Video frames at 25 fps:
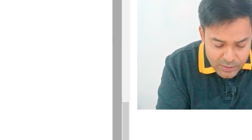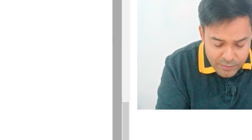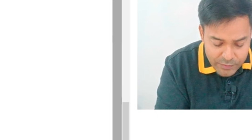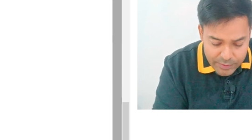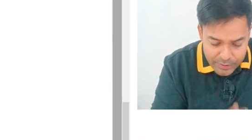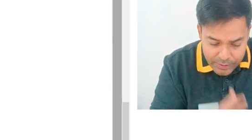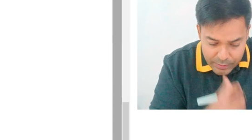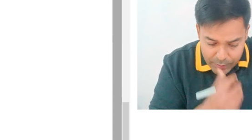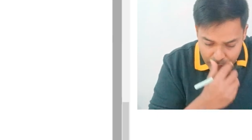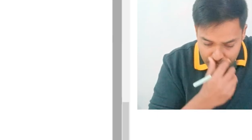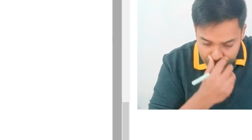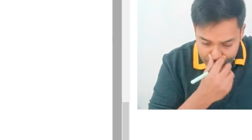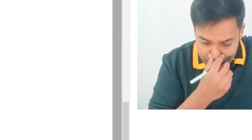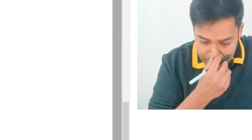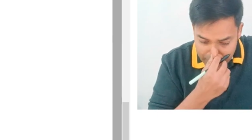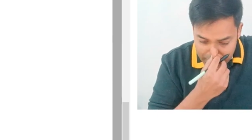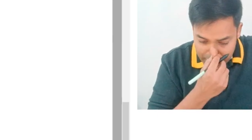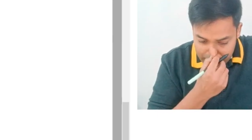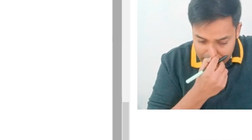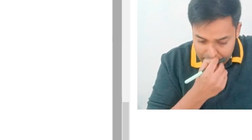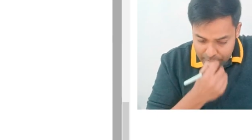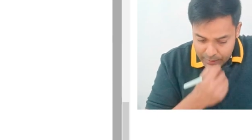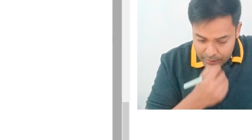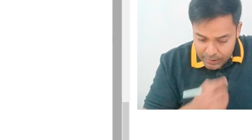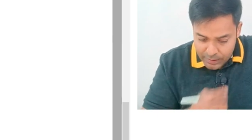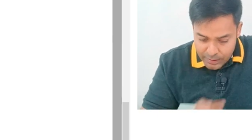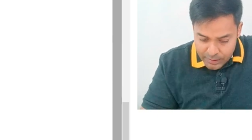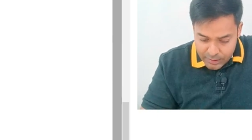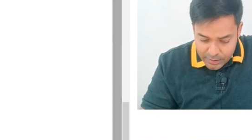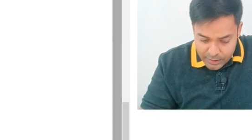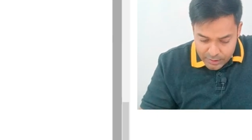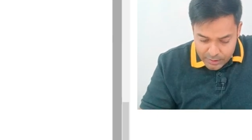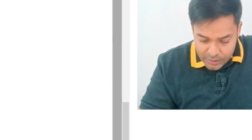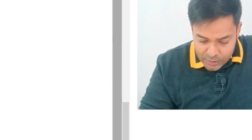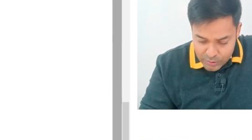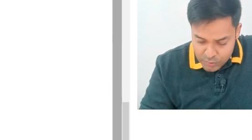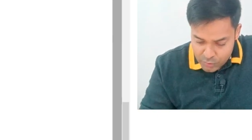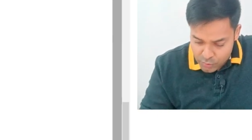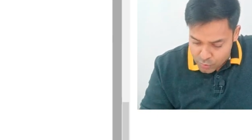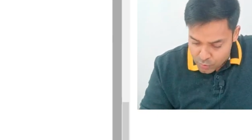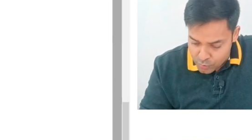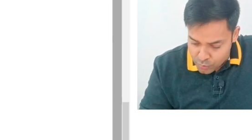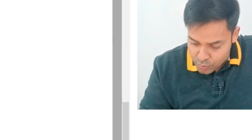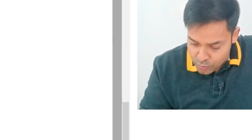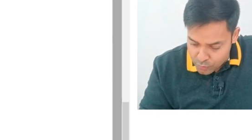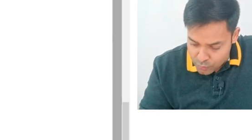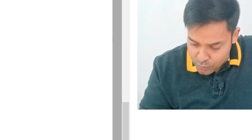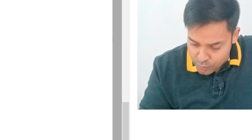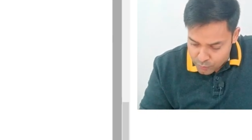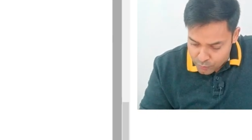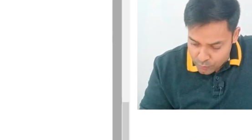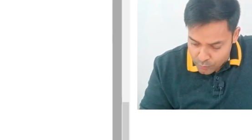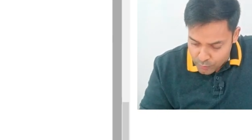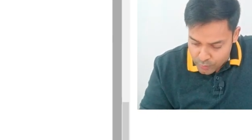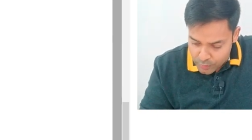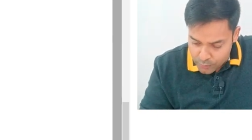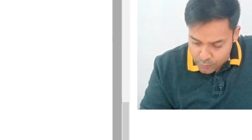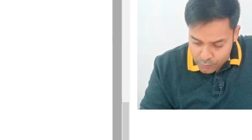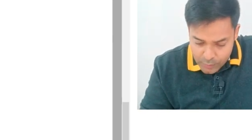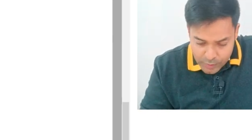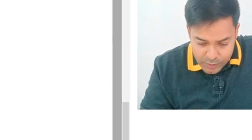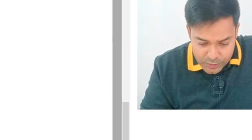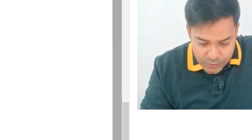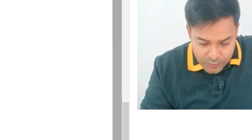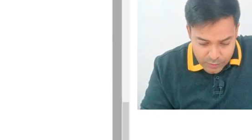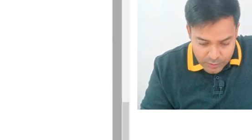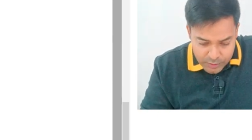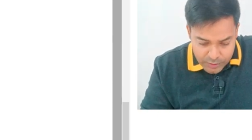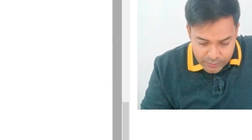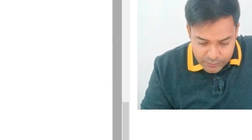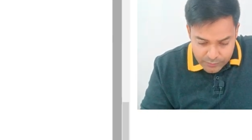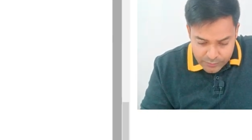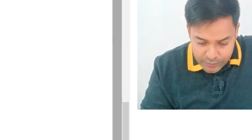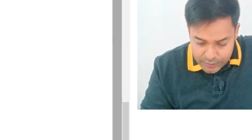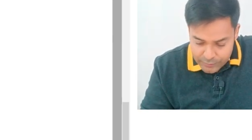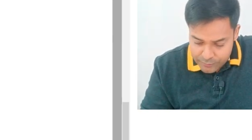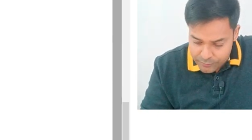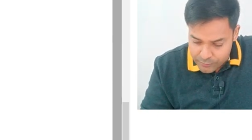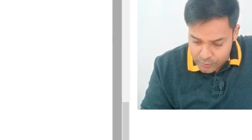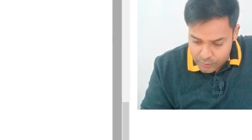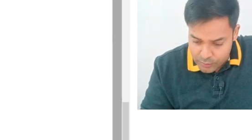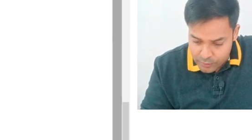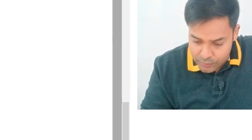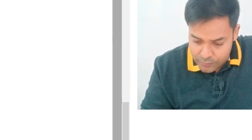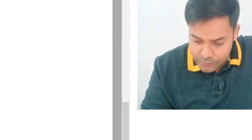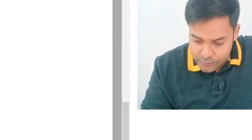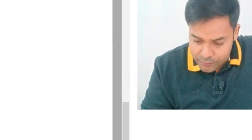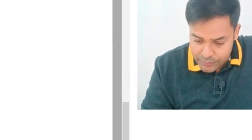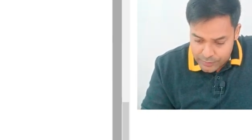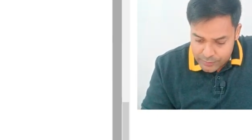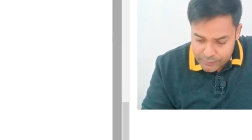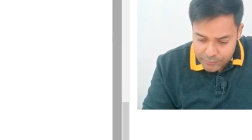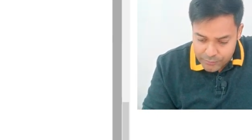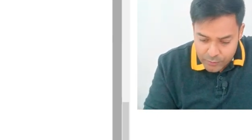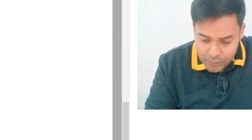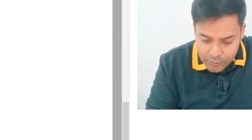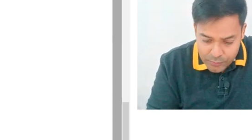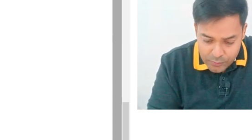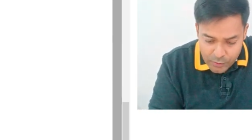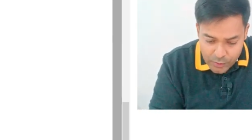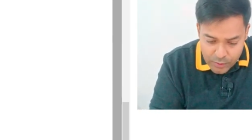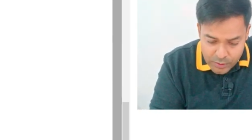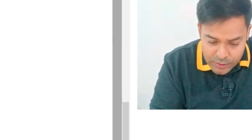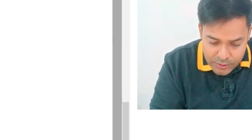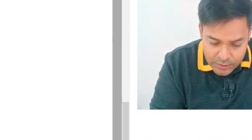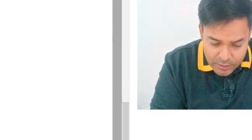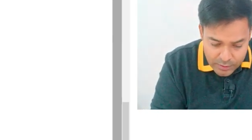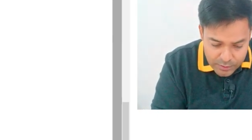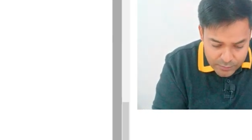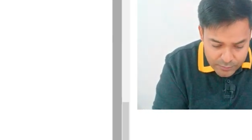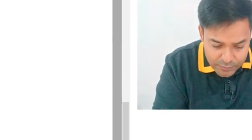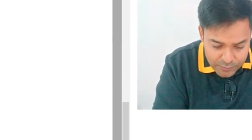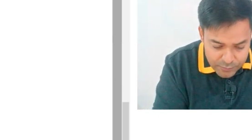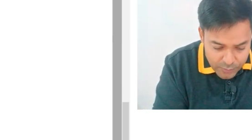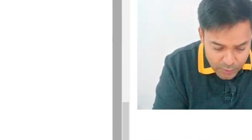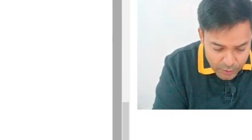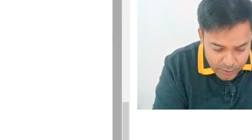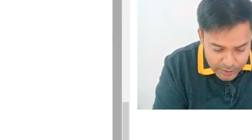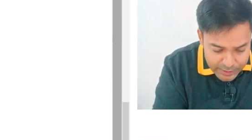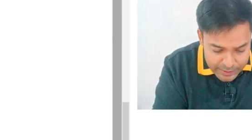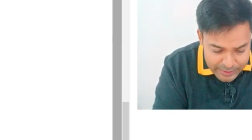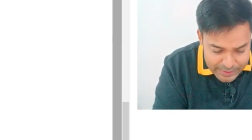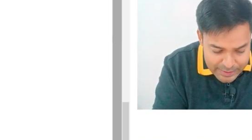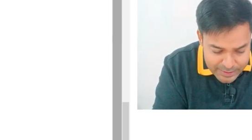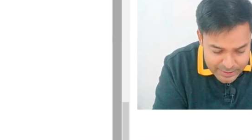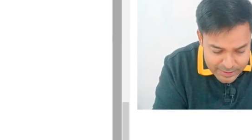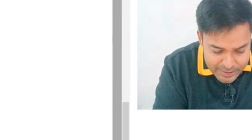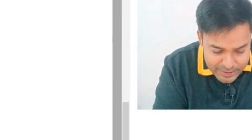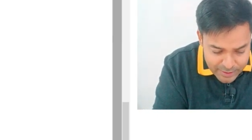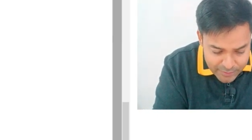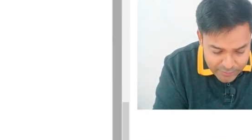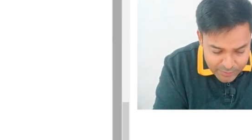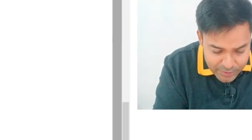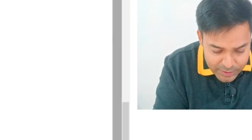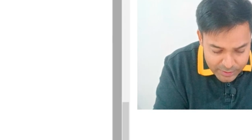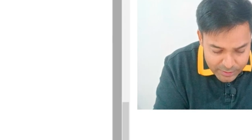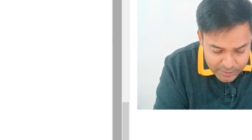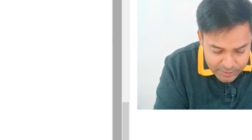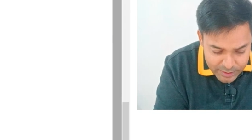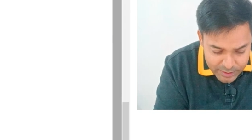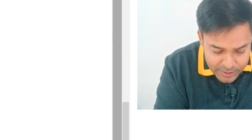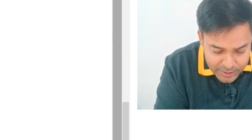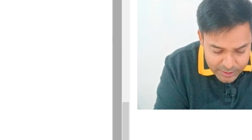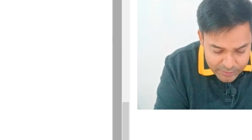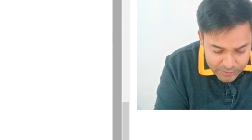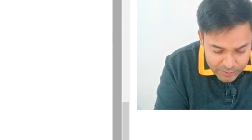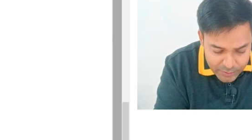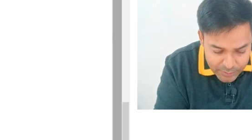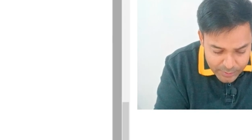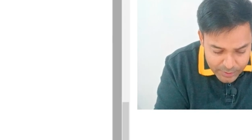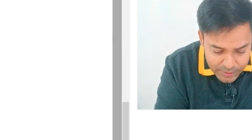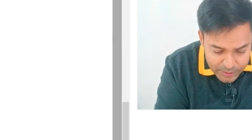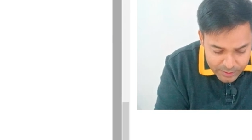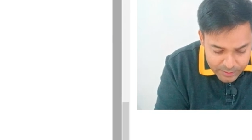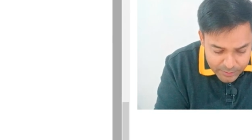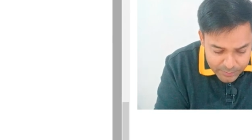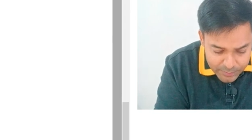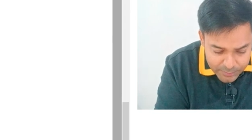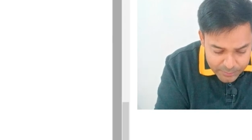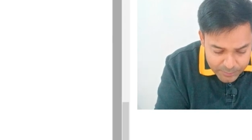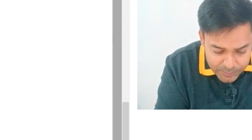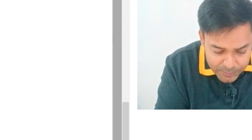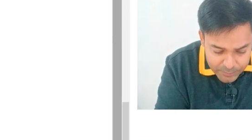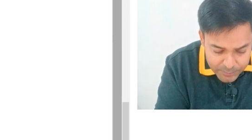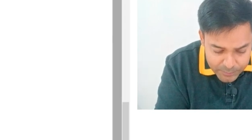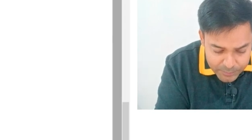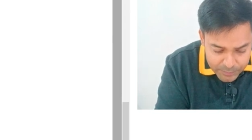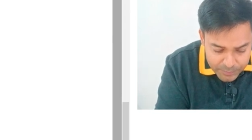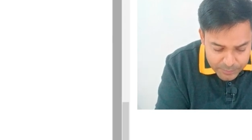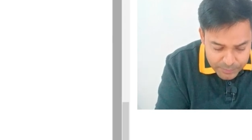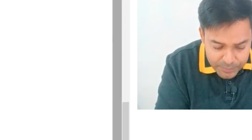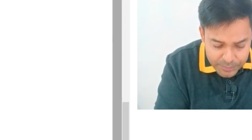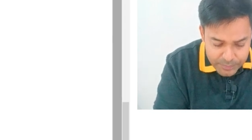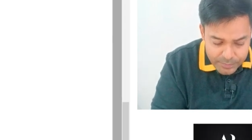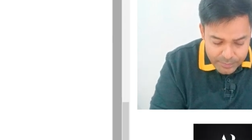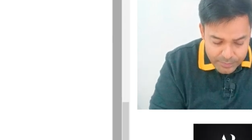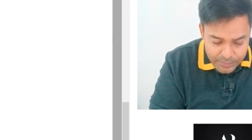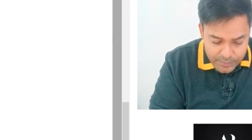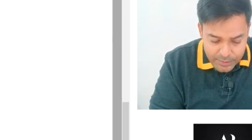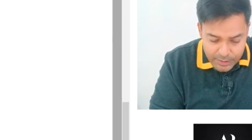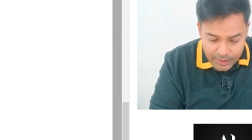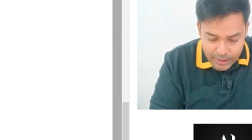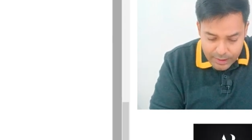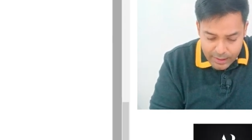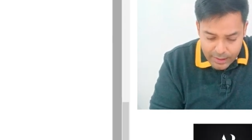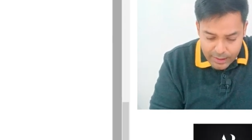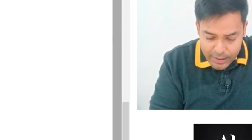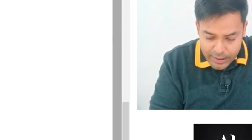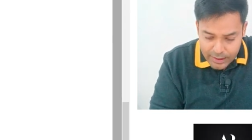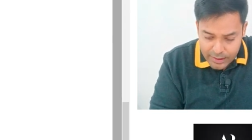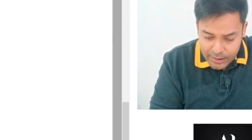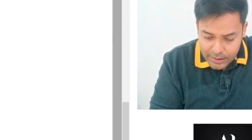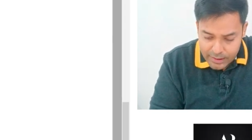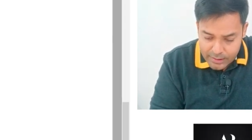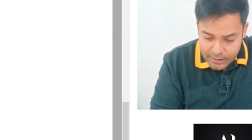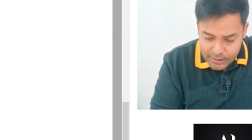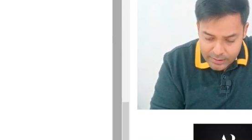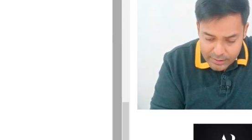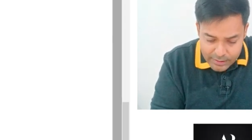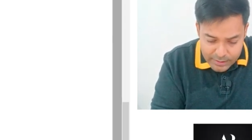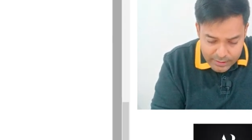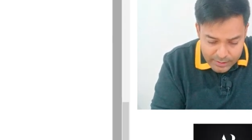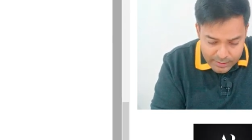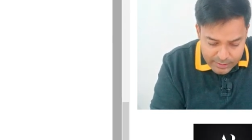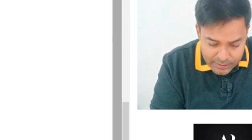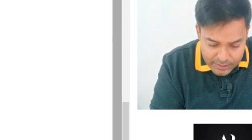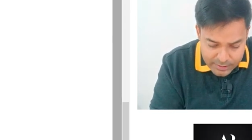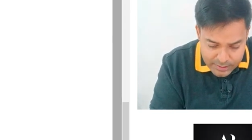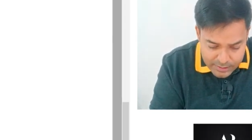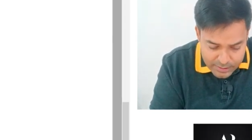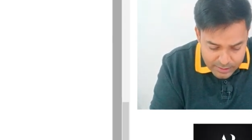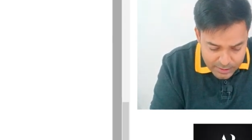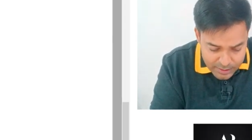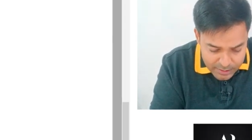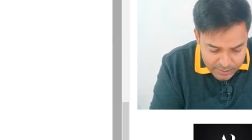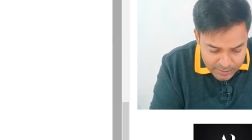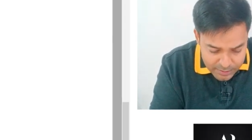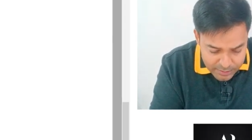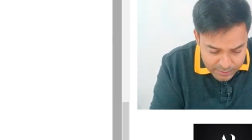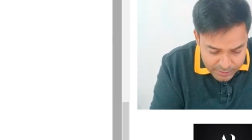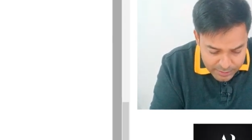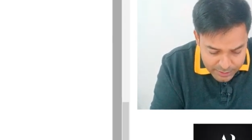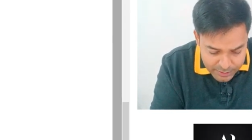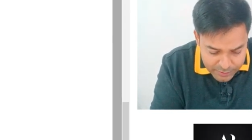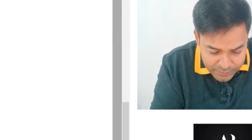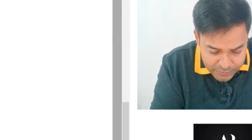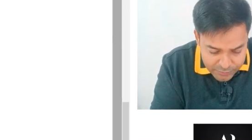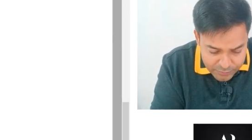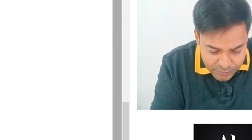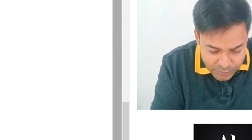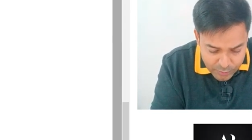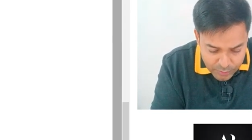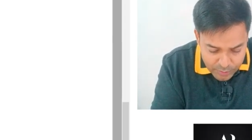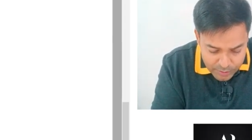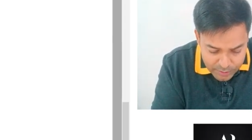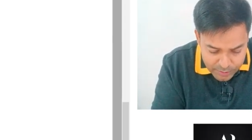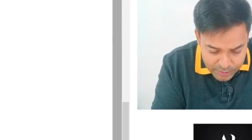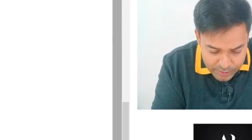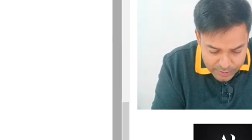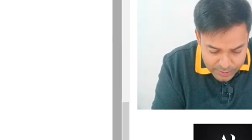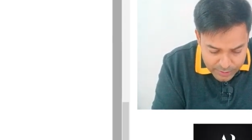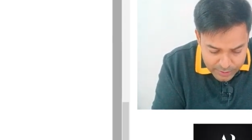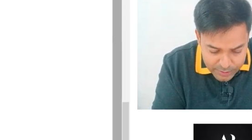video. So what was for the FIFO? FIFO was 4700 everyone, and it is 3400.